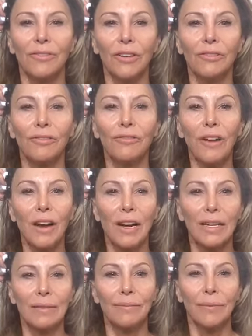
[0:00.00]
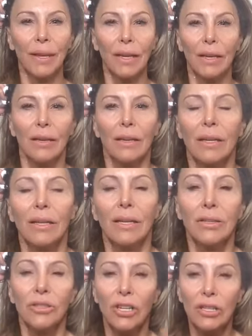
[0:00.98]
For fun,
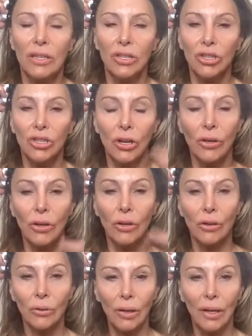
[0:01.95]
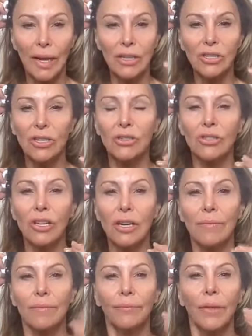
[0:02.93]
just to show you the
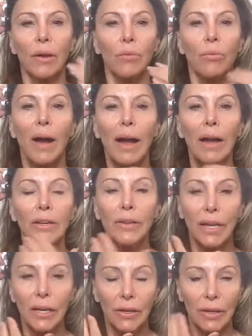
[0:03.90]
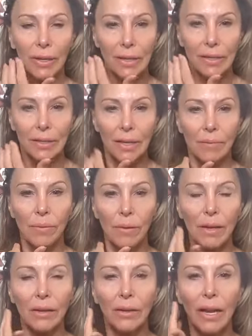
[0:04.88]
relationship, while you're here in this temple
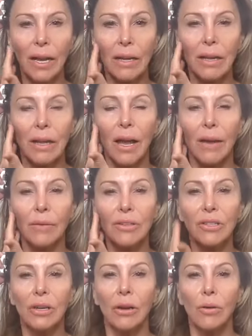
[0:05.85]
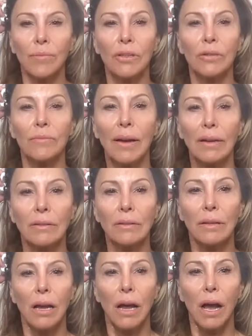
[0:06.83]
area, I want you to open your mouth.